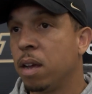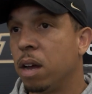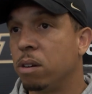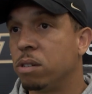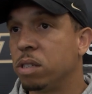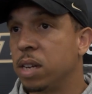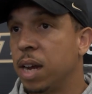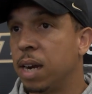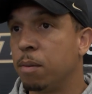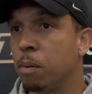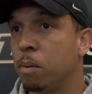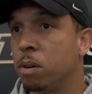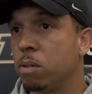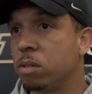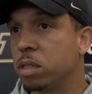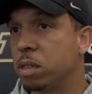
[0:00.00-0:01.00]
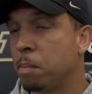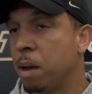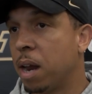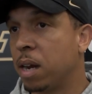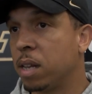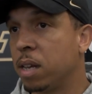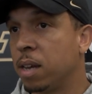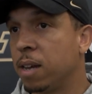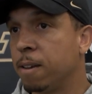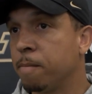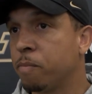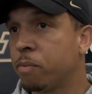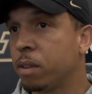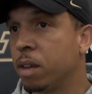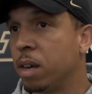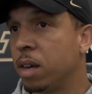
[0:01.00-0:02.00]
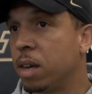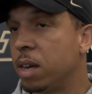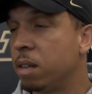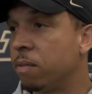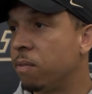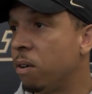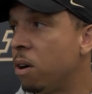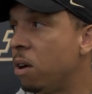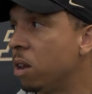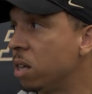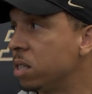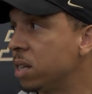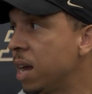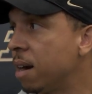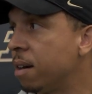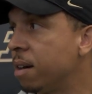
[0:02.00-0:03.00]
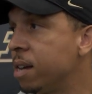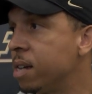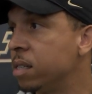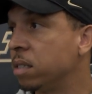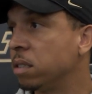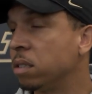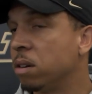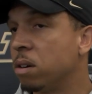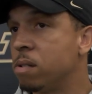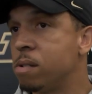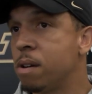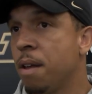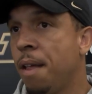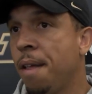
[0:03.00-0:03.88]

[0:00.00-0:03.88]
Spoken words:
understanding what we're doing schematically in the fall on Saturdays. And so,